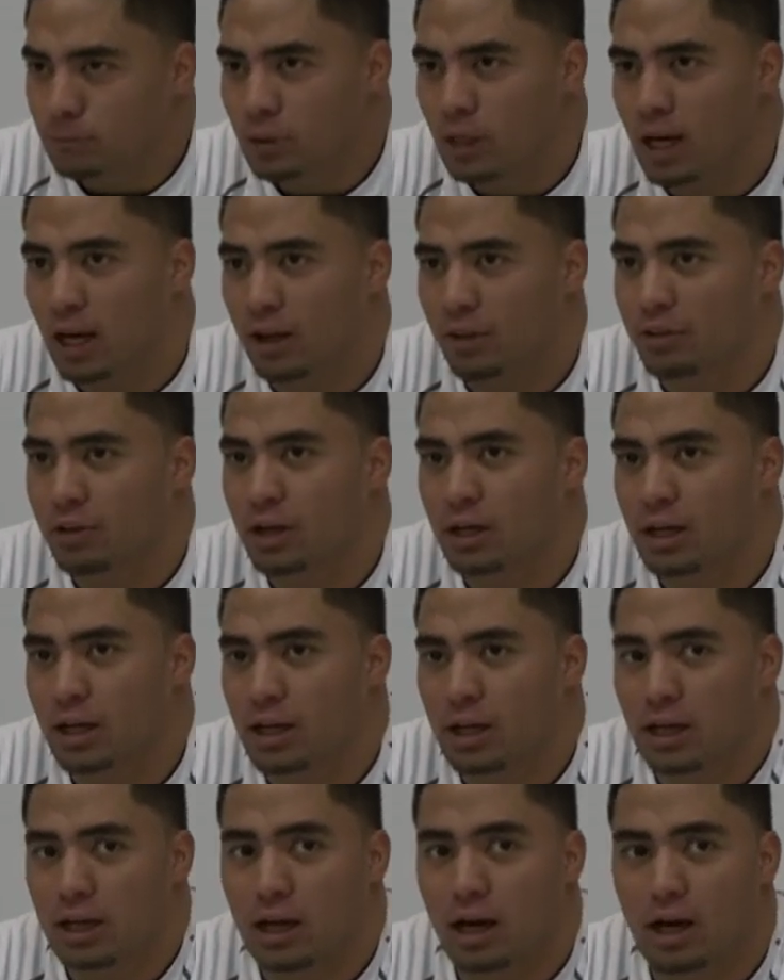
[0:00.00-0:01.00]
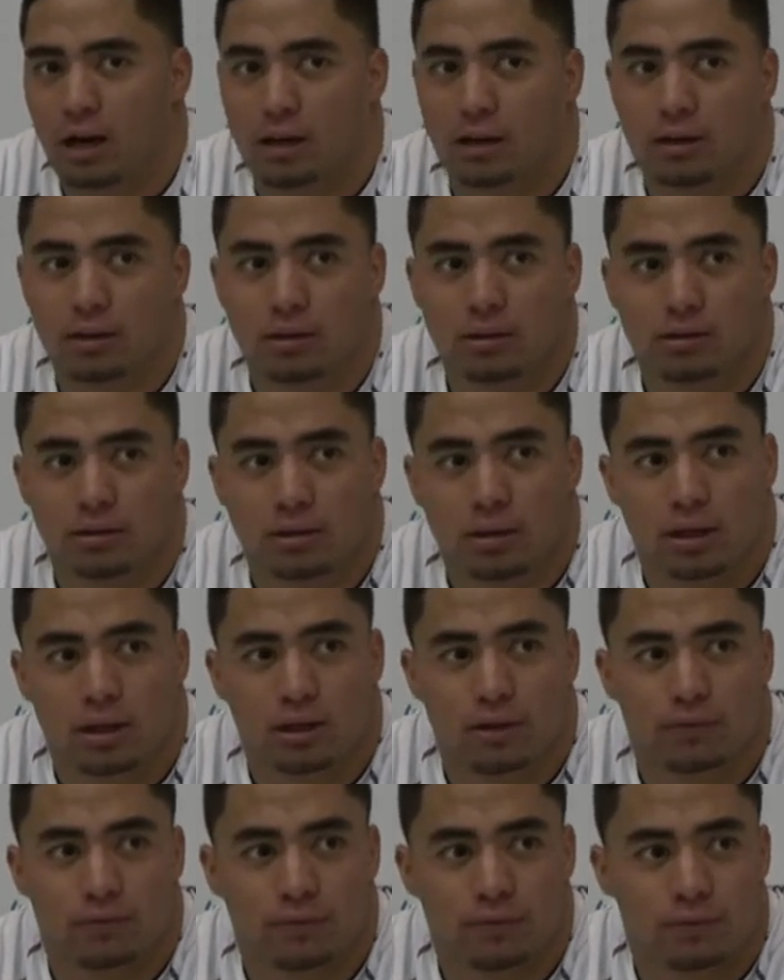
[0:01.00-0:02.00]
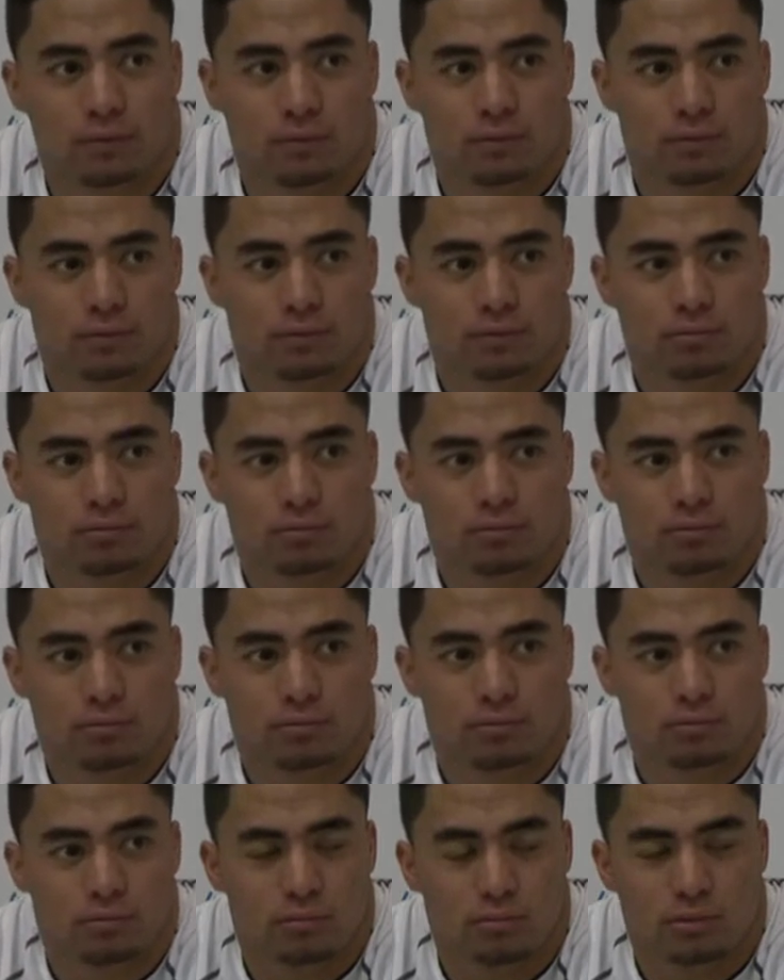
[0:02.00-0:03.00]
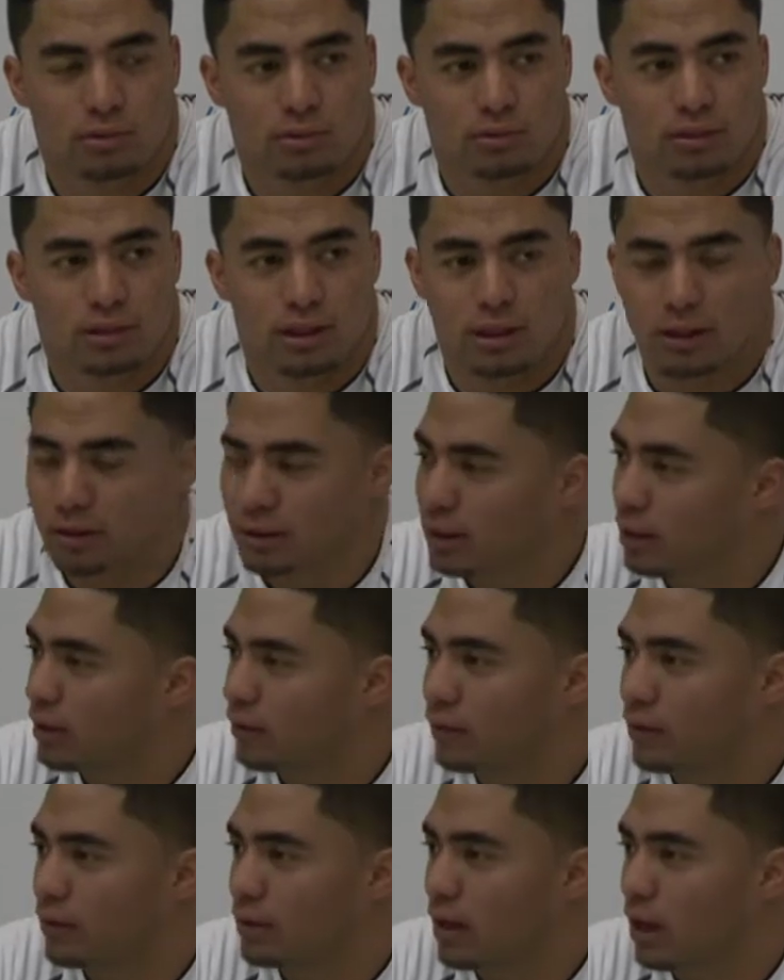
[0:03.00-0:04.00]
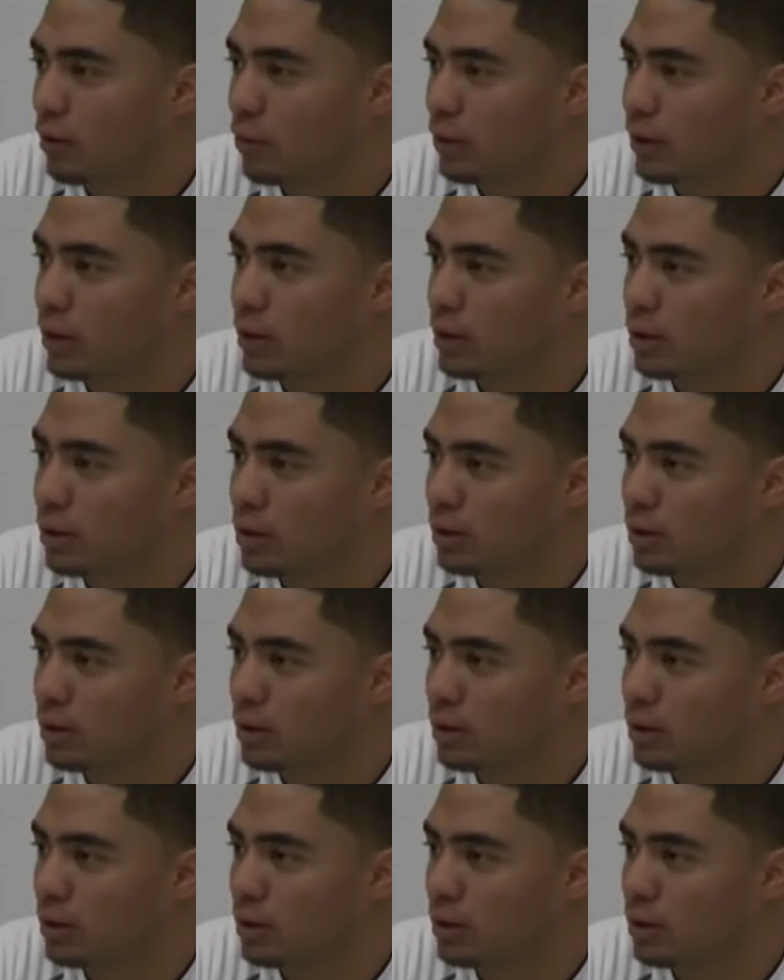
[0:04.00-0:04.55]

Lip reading: I think I kind of didn't think of it that way.